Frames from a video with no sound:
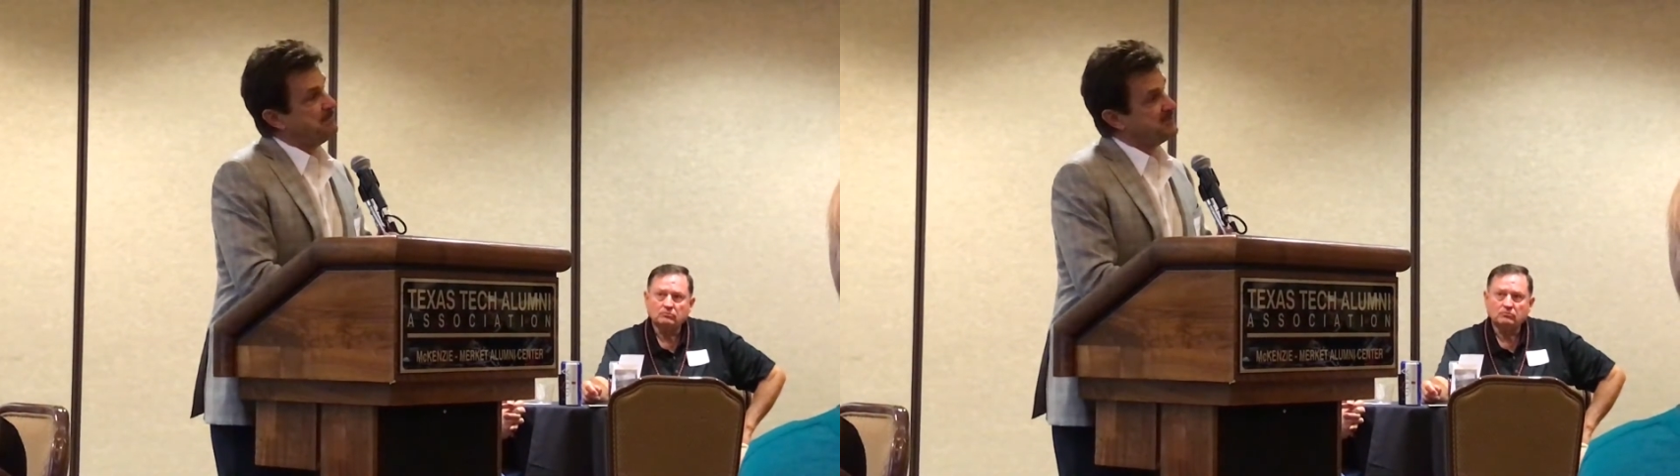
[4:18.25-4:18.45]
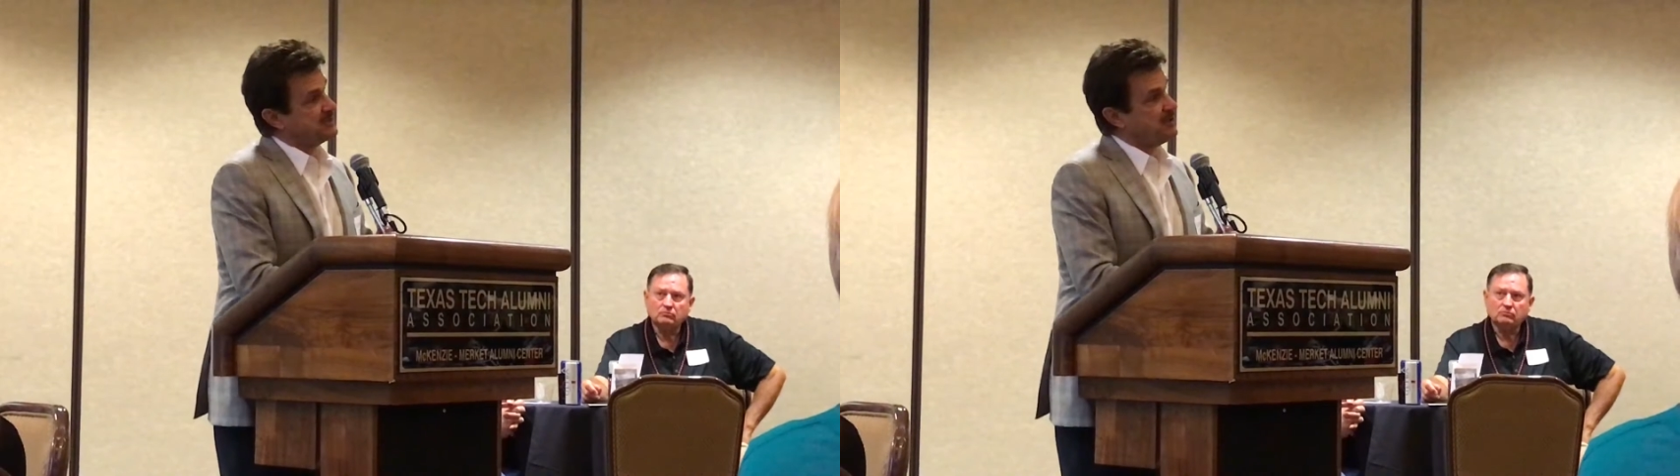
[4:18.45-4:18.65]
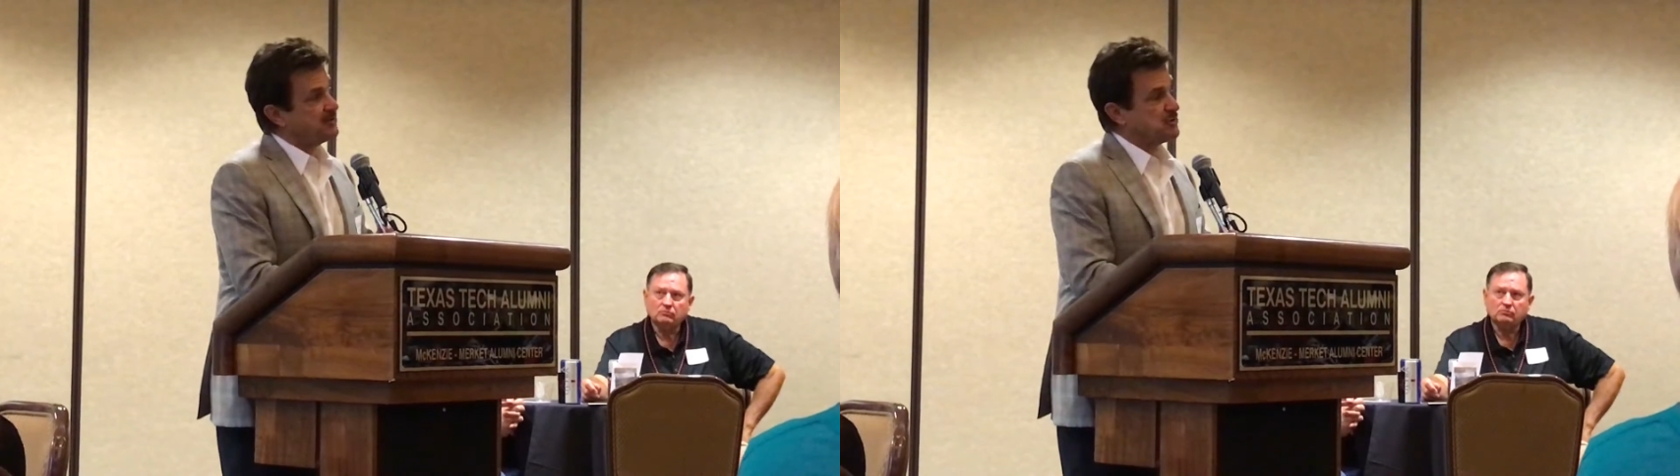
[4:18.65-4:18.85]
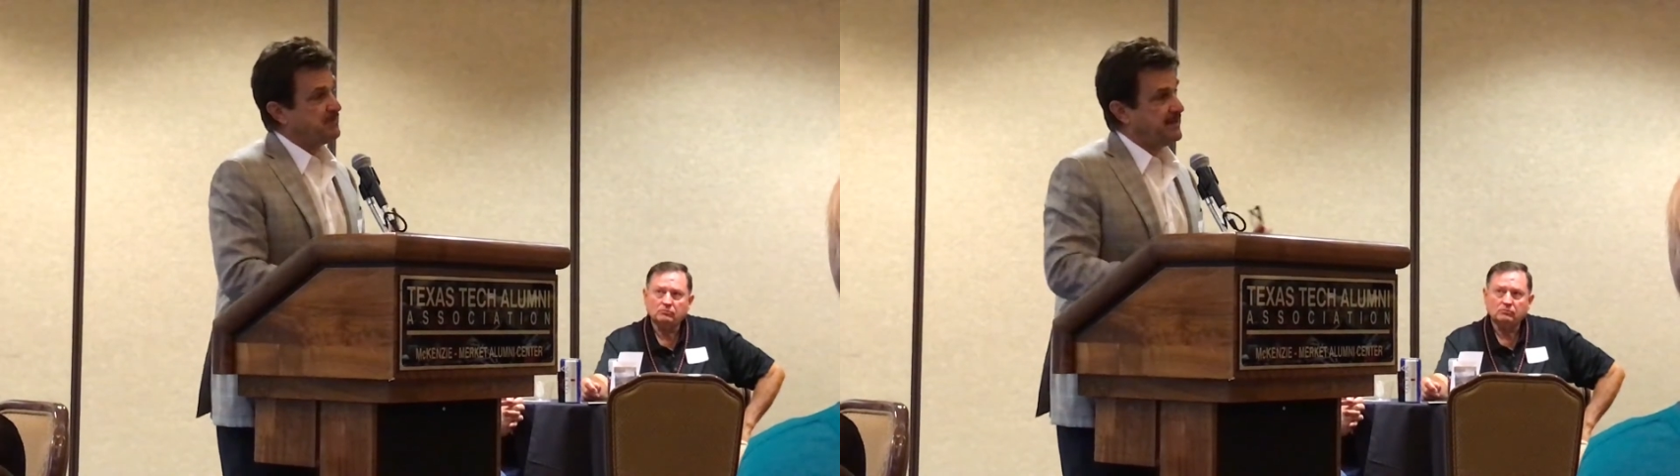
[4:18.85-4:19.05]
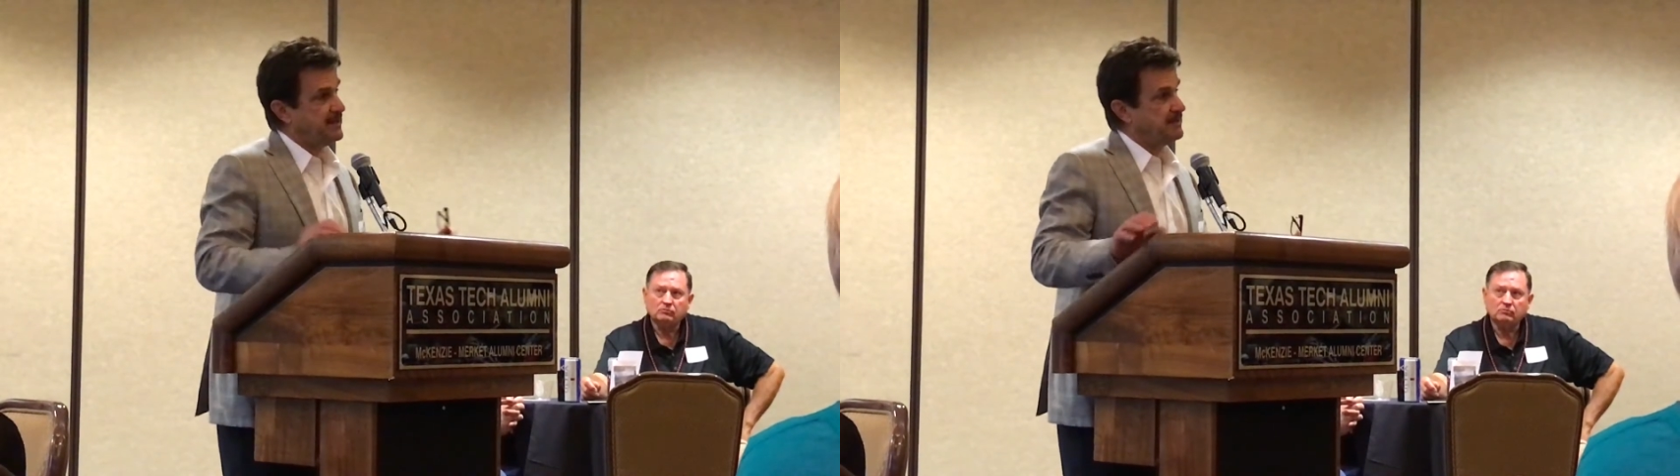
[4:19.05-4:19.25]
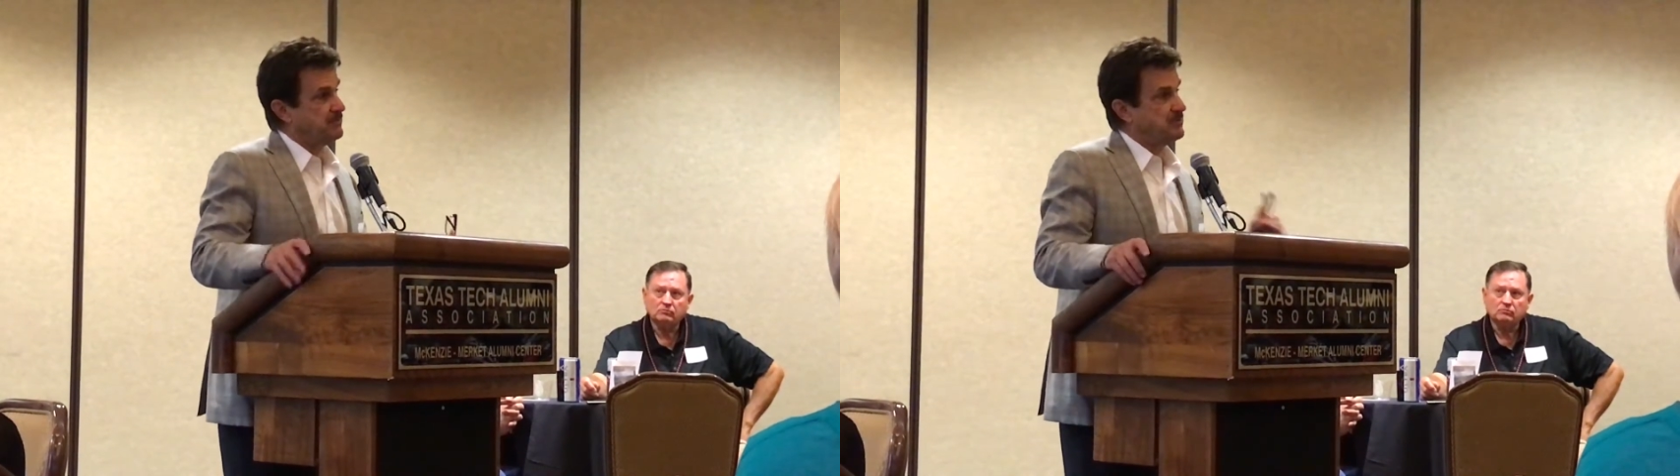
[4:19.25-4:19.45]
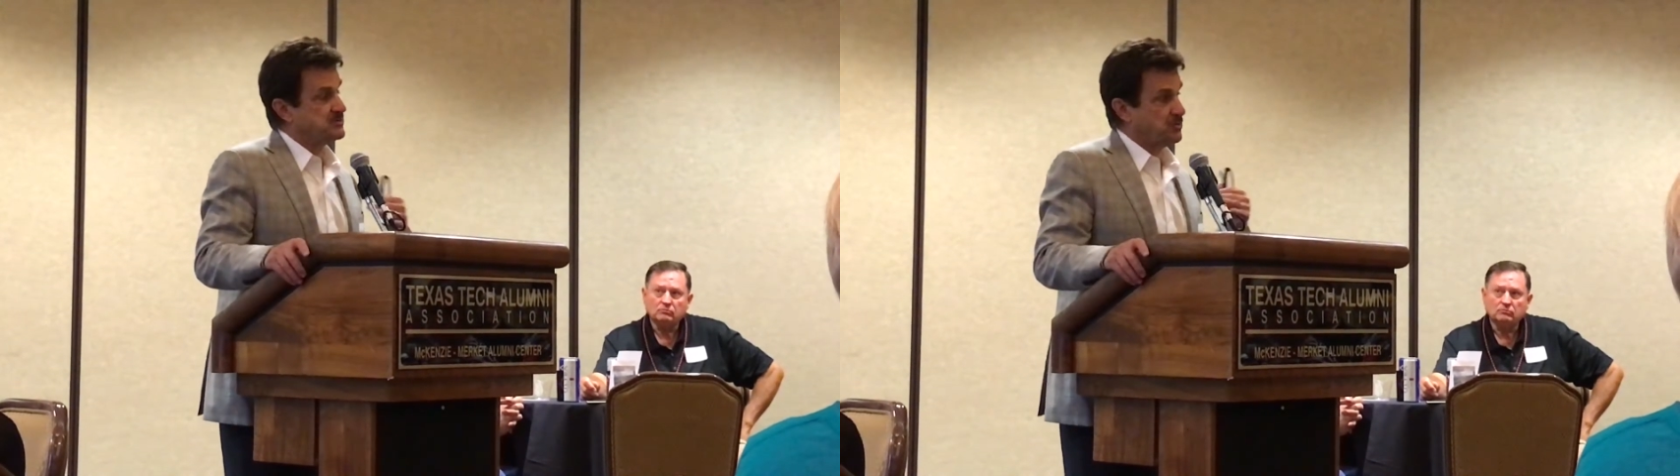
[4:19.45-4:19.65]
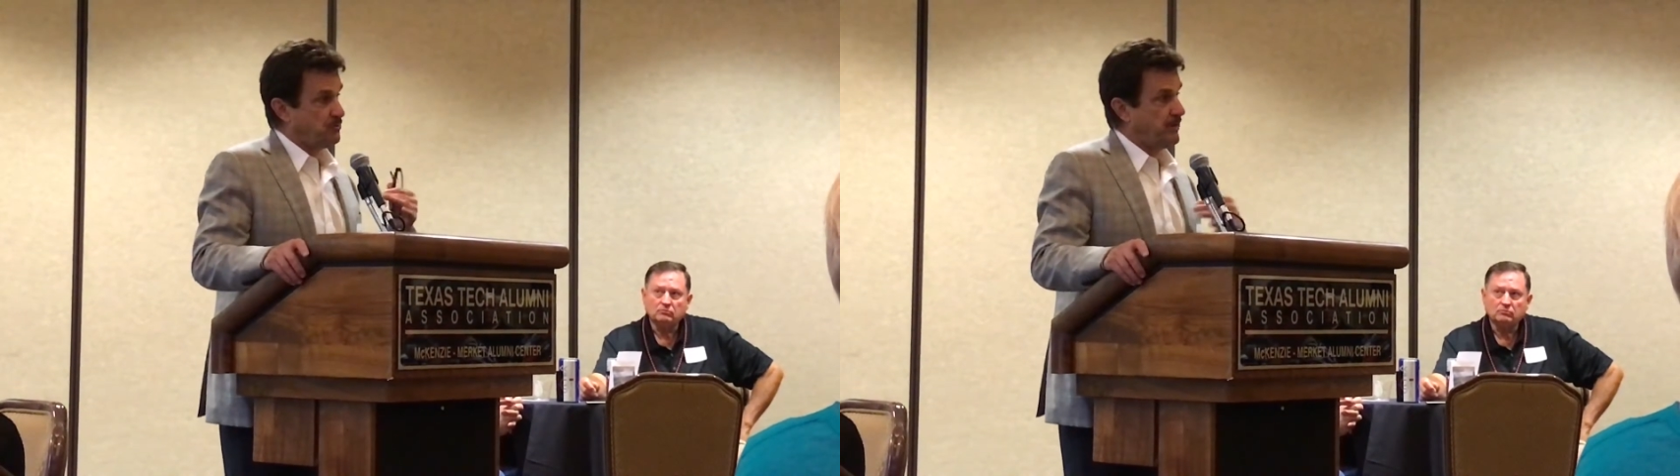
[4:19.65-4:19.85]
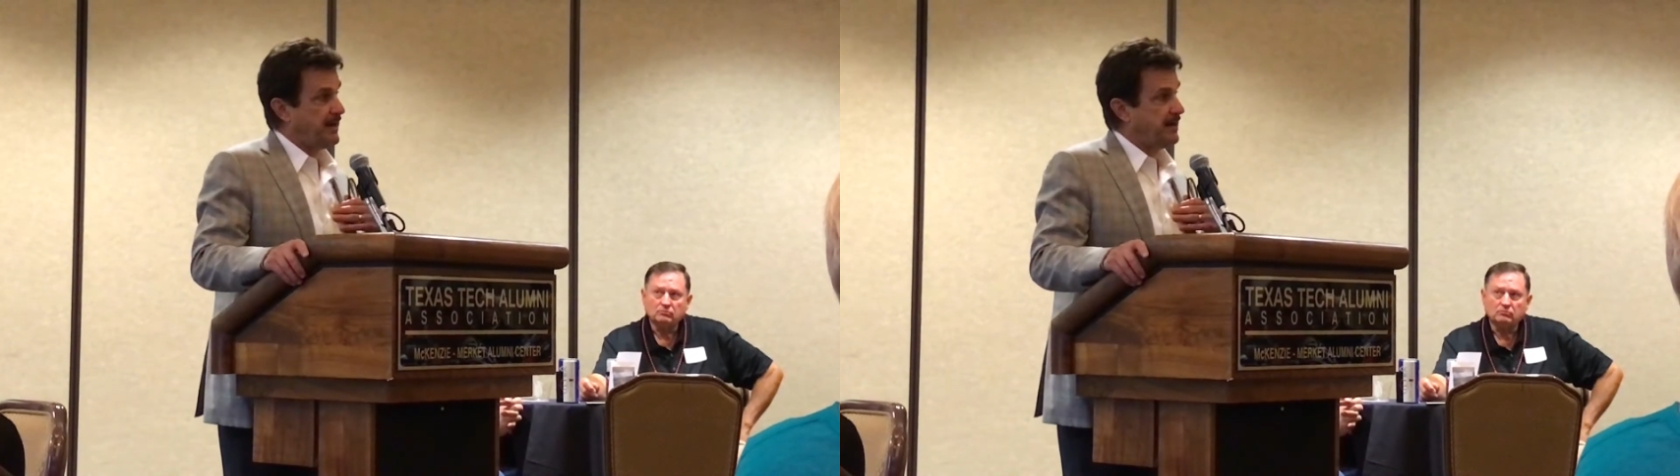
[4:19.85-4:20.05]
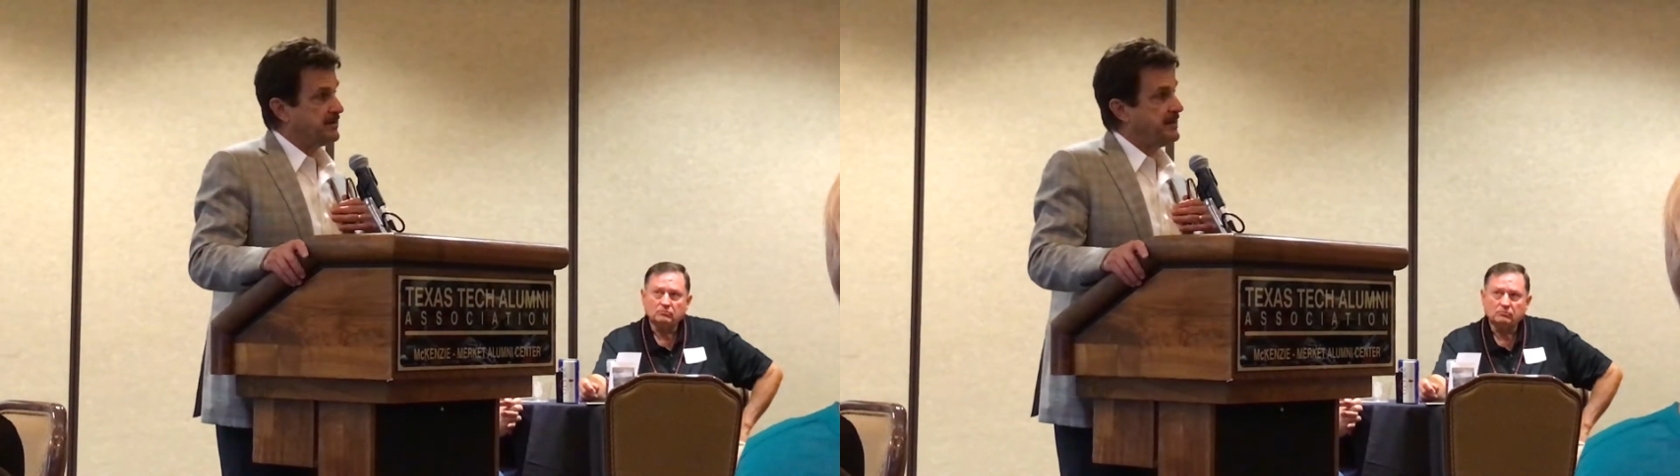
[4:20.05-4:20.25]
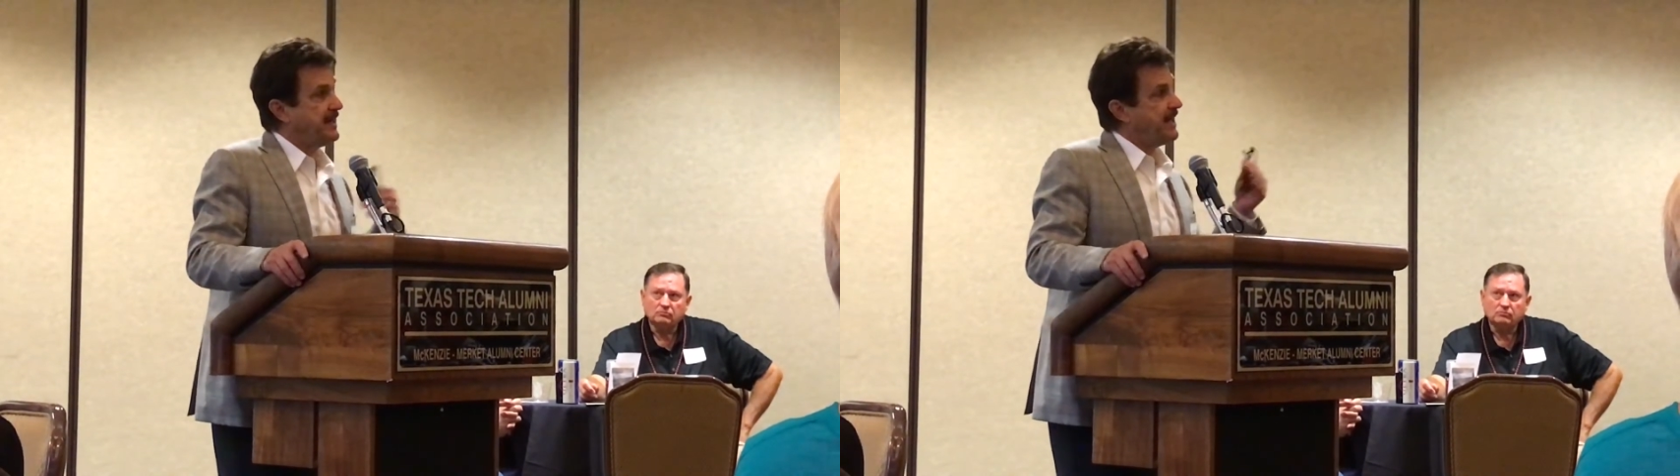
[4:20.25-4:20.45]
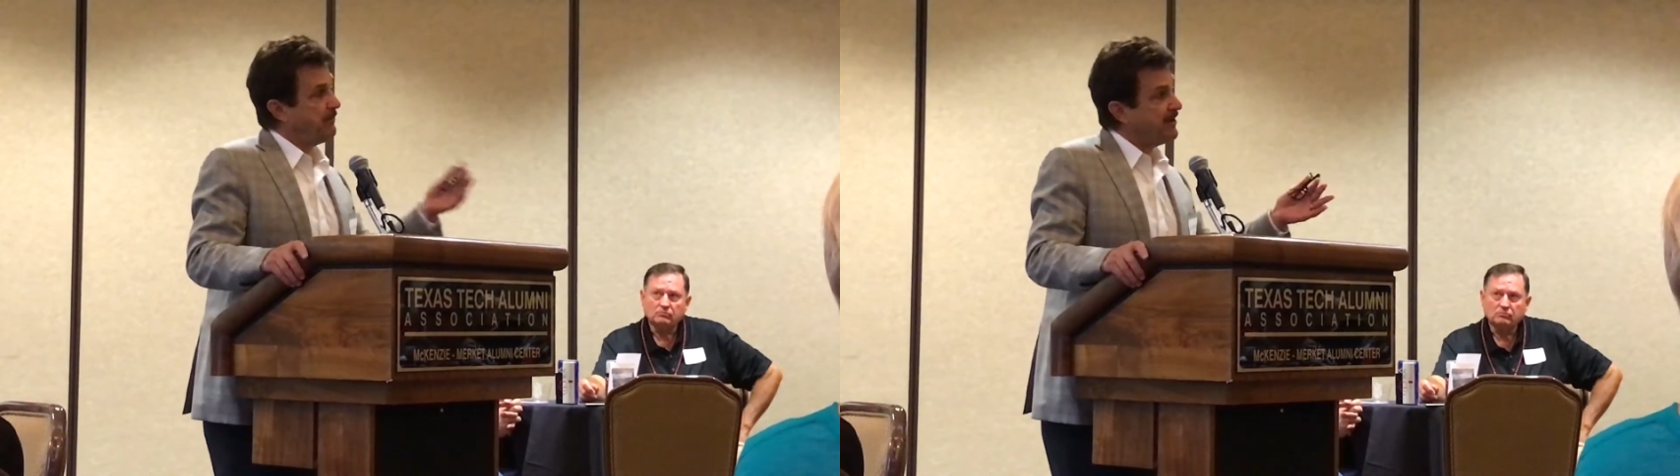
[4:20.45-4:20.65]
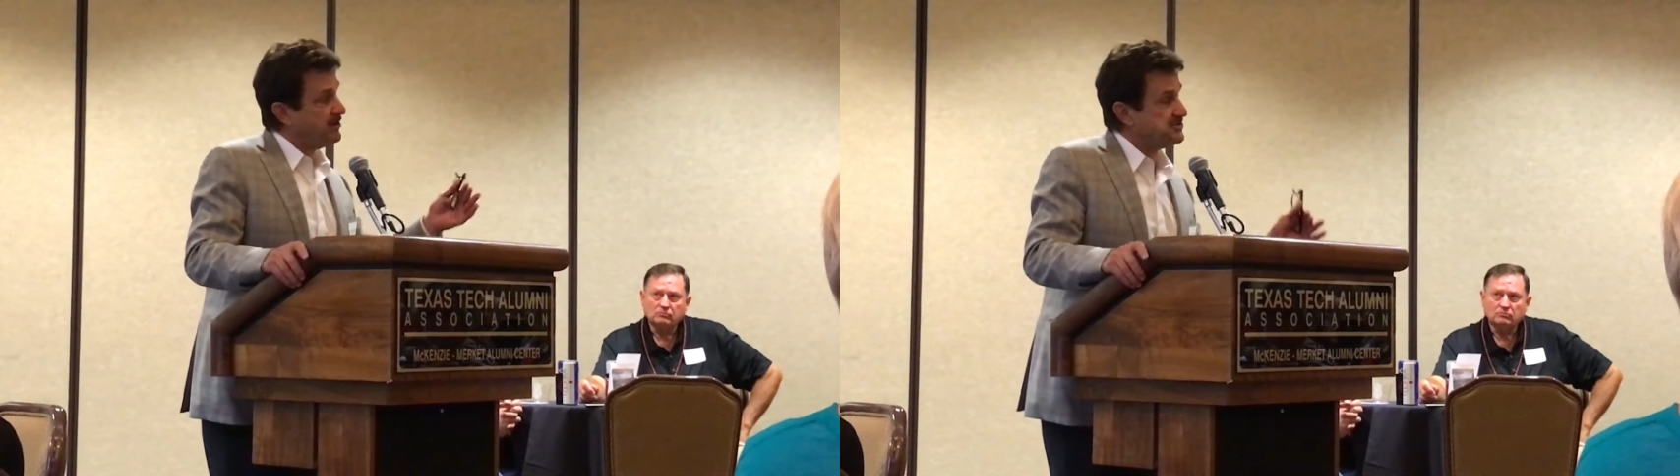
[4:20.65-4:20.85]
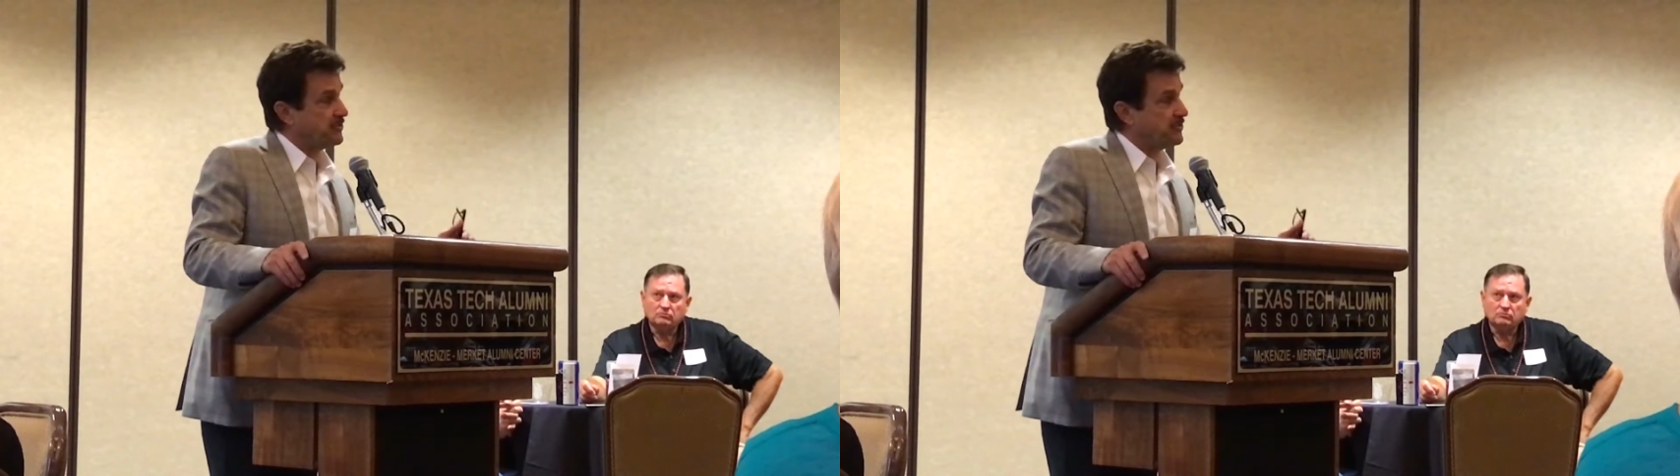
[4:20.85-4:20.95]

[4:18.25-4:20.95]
but you can also be so proud. And we